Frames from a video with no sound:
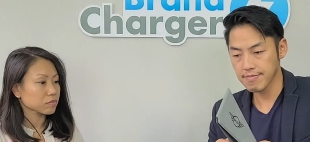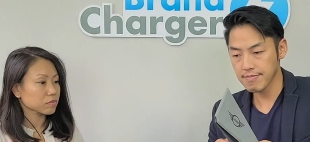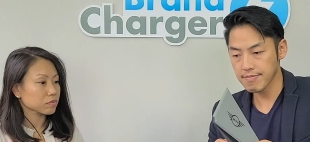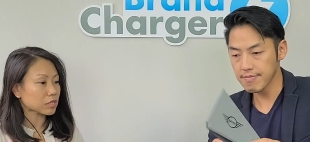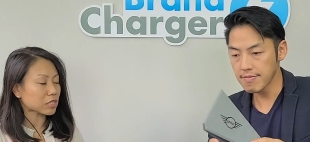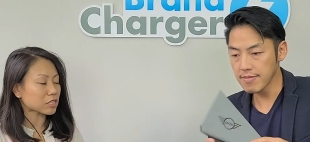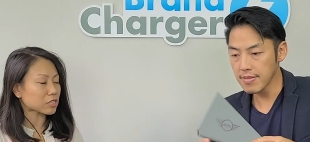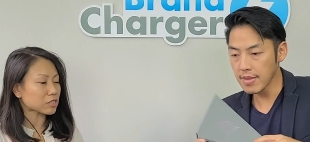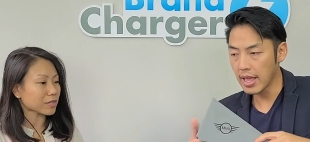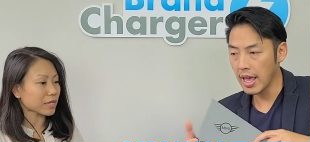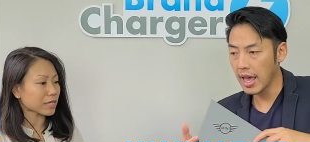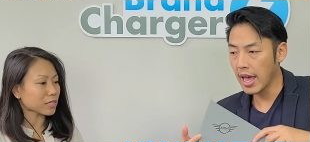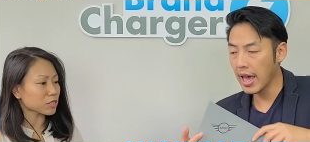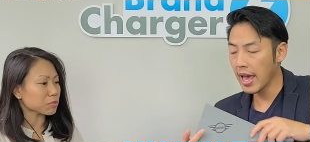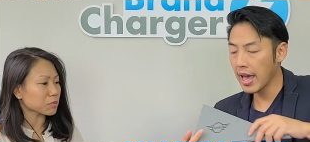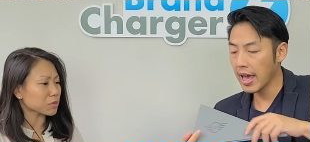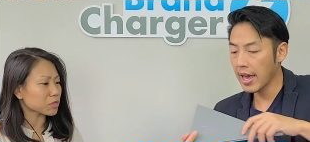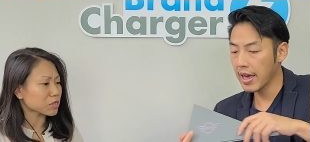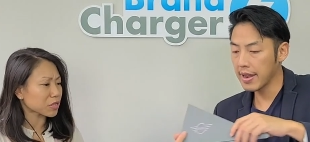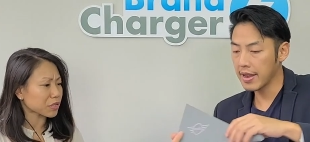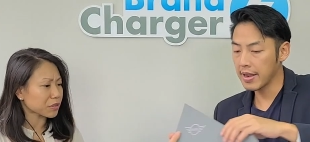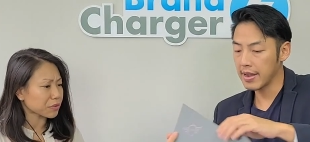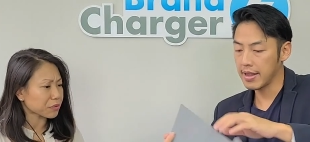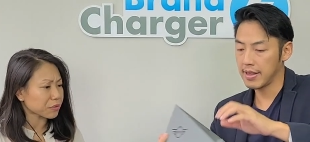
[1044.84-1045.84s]
Speaker 1: it's uh, nice
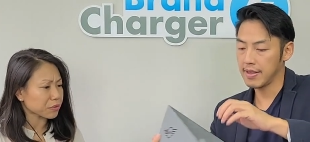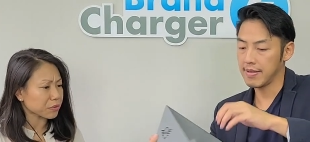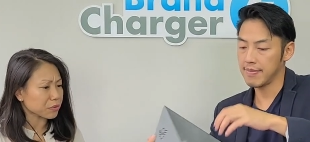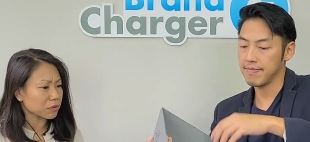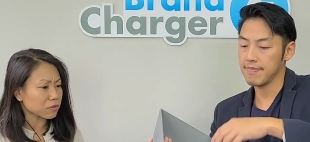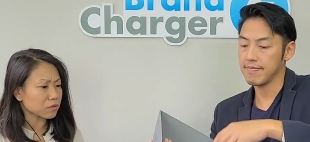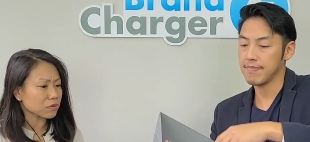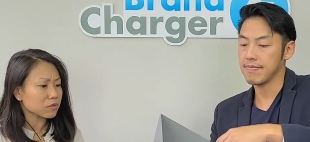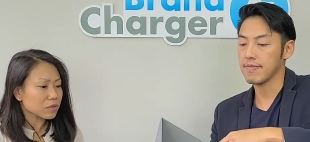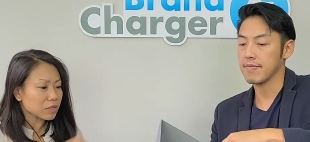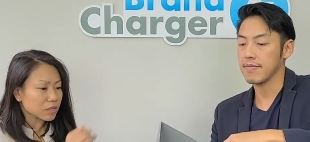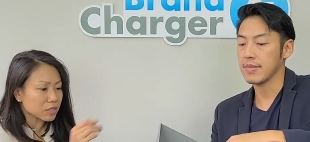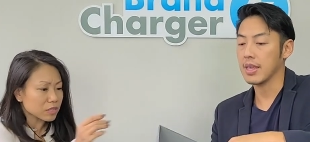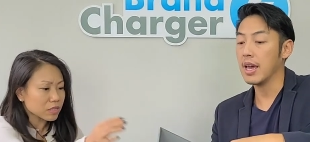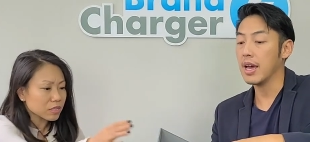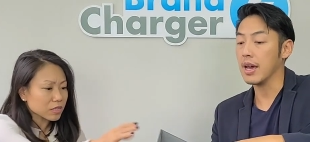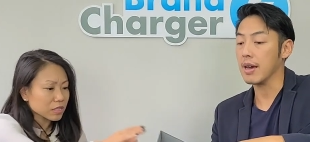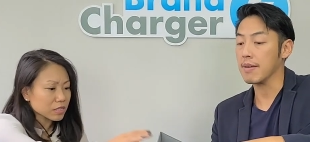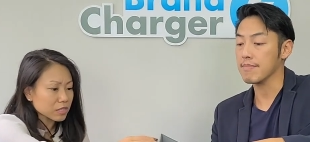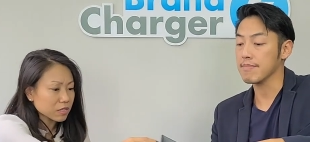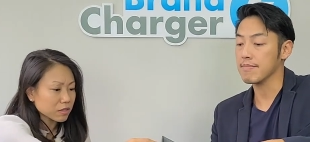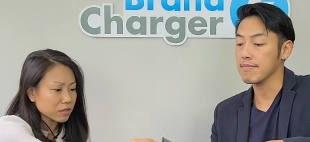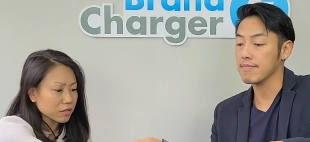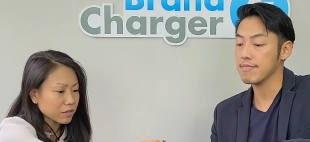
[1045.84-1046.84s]
material, yeah.
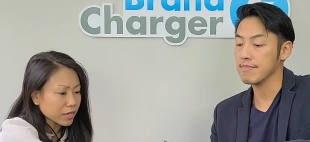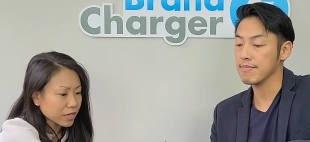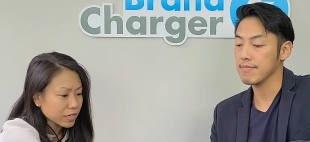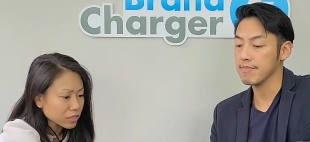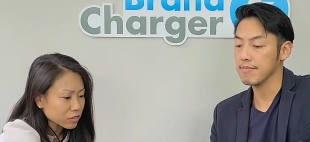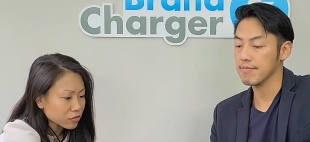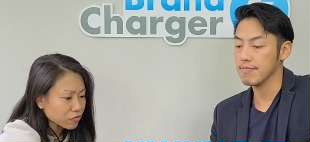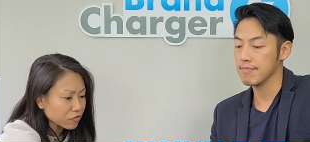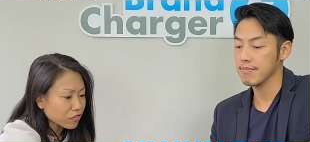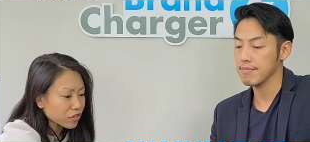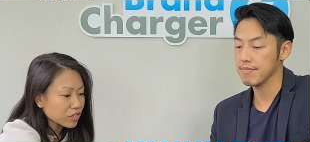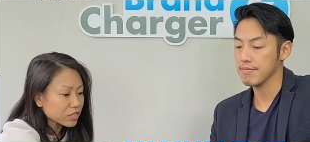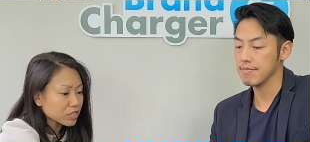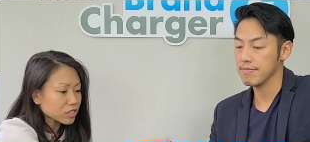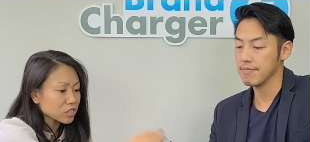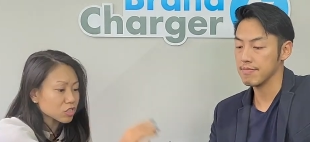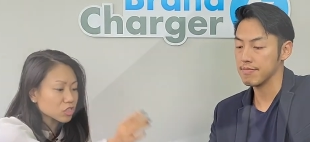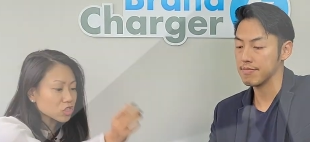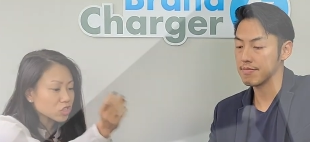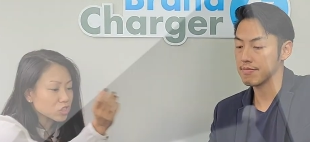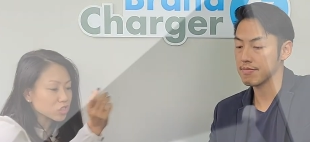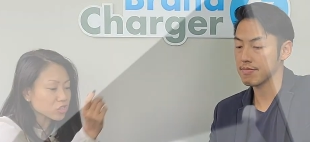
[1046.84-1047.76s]
nice finish